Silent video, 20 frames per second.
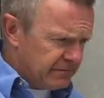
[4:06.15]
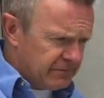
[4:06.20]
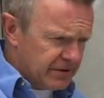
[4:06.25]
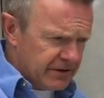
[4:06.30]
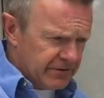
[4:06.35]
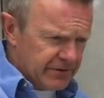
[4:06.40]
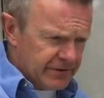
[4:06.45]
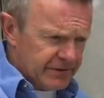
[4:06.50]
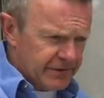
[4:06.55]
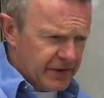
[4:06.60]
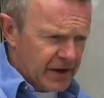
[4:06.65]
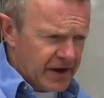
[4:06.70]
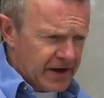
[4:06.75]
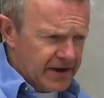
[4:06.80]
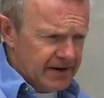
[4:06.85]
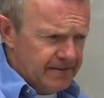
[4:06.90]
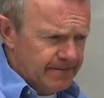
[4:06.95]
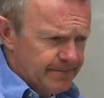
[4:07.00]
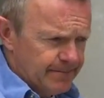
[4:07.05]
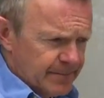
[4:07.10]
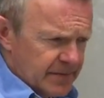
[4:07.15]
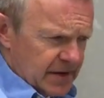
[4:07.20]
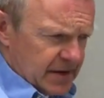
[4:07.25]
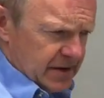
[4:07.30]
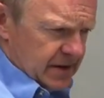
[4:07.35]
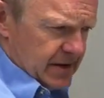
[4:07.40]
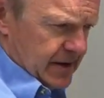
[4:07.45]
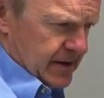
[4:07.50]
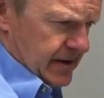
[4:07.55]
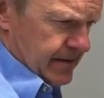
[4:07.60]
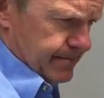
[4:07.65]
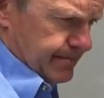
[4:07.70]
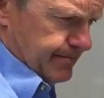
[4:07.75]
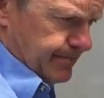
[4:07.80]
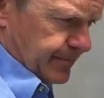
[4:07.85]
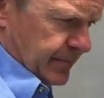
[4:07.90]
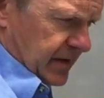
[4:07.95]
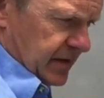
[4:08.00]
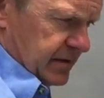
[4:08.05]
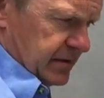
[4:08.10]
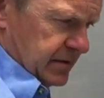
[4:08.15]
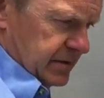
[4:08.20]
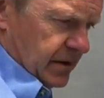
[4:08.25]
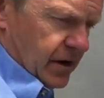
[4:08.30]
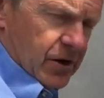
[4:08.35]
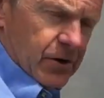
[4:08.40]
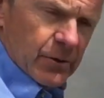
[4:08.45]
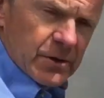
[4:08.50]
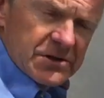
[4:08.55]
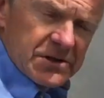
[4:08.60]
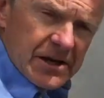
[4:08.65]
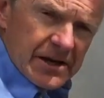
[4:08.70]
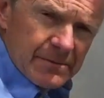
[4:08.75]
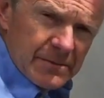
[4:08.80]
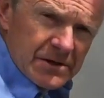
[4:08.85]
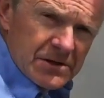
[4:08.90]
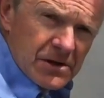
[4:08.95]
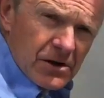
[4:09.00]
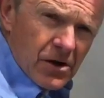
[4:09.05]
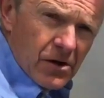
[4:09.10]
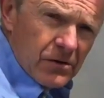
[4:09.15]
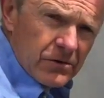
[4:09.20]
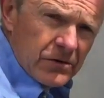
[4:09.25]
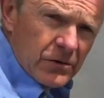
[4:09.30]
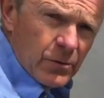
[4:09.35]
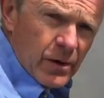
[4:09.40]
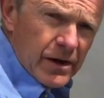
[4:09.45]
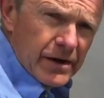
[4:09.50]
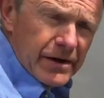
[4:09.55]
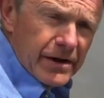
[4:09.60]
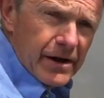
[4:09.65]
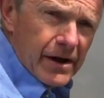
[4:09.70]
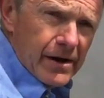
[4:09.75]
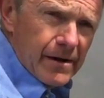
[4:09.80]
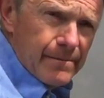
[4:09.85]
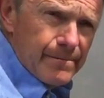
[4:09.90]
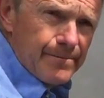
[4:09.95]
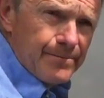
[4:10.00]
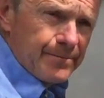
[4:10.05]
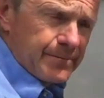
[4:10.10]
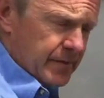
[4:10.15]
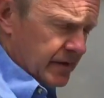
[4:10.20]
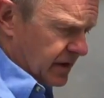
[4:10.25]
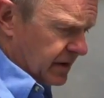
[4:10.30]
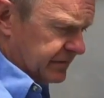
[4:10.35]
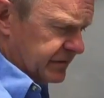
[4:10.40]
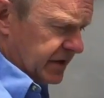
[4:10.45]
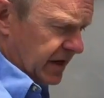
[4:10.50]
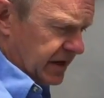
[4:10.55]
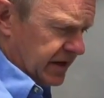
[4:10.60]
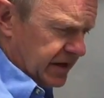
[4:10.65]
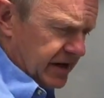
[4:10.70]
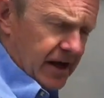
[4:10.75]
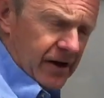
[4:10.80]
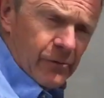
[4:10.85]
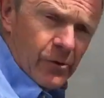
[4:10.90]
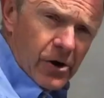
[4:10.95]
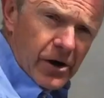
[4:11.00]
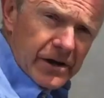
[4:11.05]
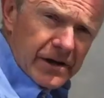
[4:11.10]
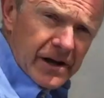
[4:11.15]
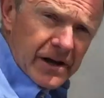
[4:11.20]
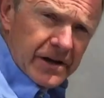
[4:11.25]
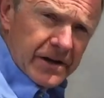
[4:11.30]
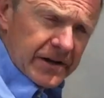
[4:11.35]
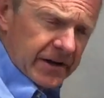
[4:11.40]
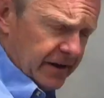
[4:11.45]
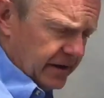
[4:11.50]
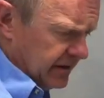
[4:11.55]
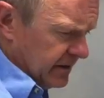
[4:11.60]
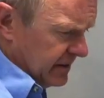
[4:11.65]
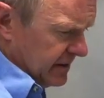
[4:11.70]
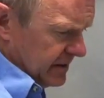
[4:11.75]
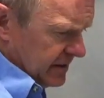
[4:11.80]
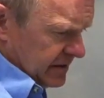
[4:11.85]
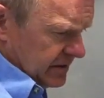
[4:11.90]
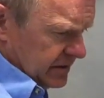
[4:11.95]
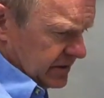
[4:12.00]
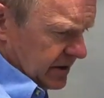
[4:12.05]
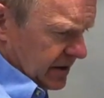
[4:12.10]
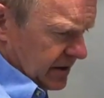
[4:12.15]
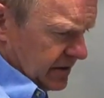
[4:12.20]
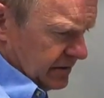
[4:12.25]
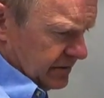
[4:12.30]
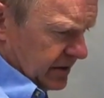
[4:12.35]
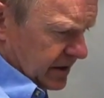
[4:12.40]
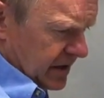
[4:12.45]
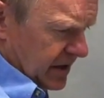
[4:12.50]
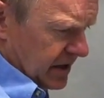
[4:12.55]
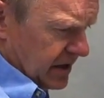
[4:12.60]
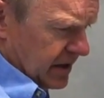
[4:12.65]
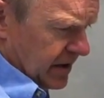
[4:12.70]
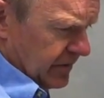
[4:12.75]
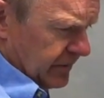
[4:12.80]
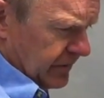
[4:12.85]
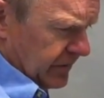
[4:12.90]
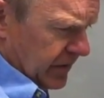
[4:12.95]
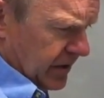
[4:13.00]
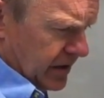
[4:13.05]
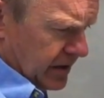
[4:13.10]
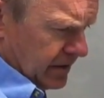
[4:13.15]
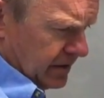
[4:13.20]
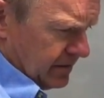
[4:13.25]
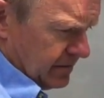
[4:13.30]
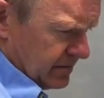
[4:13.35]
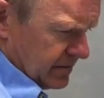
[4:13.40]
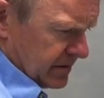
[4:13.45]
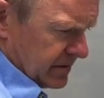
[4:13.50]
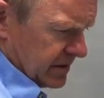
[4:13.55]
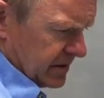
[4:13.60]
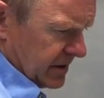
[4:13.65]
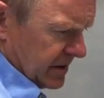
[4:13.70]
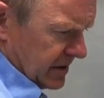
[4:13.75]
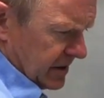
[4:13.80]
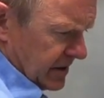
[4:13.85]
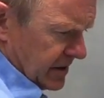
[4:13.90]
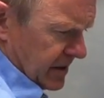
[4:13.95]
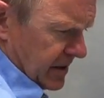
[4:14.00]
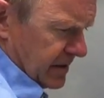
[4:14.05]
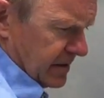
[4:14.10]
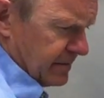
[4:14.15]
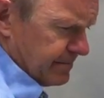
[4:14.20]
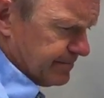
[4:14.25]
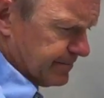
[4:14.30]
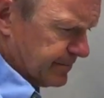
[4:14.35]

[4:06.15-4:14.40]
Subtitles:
the rear of the van. I always keep these locked when I've taken out what I need. So the key goes in to the